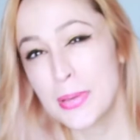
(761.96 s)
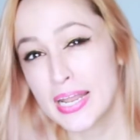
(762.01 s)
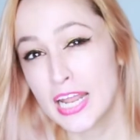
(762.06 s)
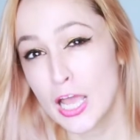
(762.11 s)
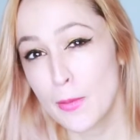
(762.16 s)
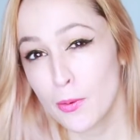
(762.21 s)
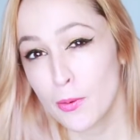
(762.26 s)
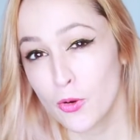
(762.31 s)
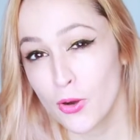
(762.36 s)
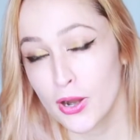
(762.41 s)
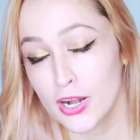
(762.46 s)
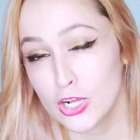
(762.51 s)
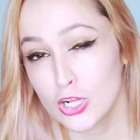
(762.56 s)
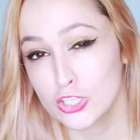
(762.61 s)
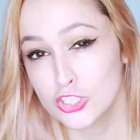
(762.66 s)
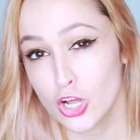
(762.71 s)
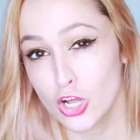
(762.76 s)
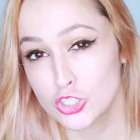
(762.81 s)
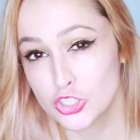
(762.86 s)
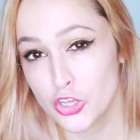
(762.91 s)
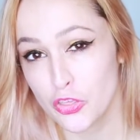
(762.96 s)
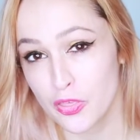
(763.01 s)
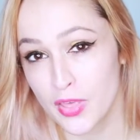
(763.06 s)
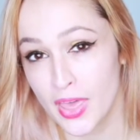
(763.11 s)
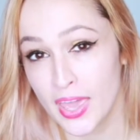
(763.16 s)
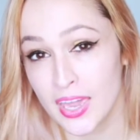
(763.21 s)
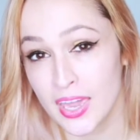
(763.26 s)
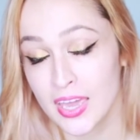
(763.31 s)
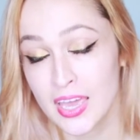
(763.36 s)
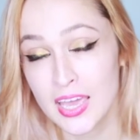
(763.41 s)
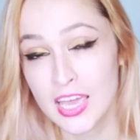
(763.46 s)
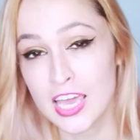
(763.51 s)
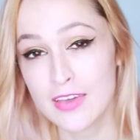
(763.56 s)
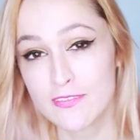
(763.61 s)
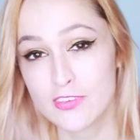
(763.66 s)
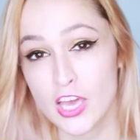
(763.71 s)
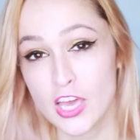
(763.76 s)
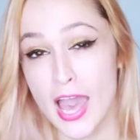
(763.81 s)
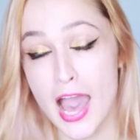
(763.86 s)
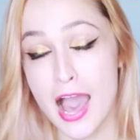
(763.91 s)
Bit hypocritical, don't you think?
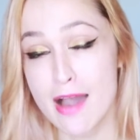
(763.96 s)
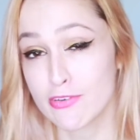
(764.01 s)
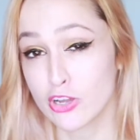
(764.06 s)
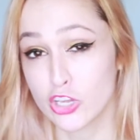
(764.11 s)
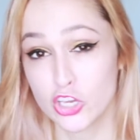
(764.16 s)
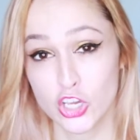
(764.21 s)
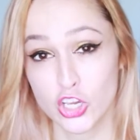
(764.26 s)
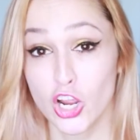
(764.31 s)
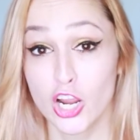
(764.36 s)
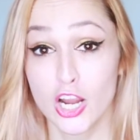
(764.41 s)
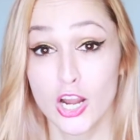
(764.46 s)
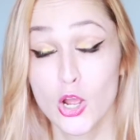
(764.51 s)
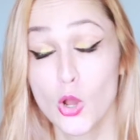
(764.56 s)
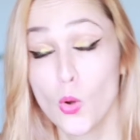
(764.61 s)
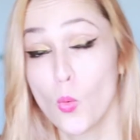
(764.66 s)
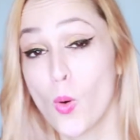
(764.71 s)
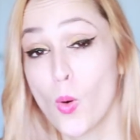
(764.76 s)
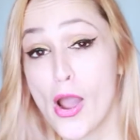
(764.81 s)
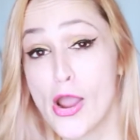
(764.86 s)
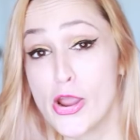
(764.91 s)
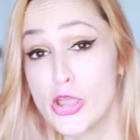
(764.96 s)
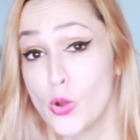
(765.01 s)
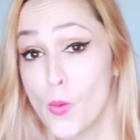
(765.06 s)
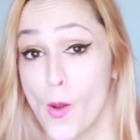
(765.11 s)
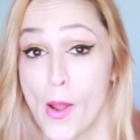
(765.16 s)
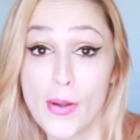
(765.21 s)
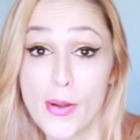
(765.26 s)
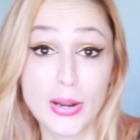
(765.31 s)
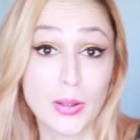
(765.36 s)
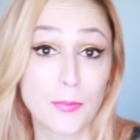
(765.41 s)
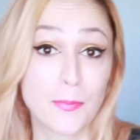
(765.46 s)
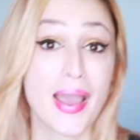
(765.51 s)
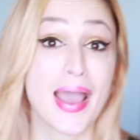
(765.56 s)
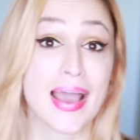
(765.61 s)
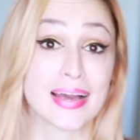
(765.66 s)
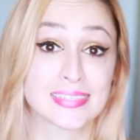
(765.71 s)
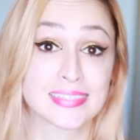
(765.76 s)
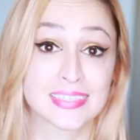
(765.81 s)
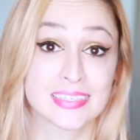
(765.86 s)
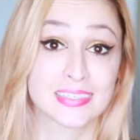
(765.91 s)
If you have a cure, why are you wearing a
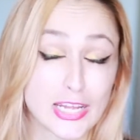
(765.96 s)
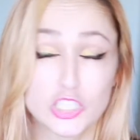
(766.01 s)
mask?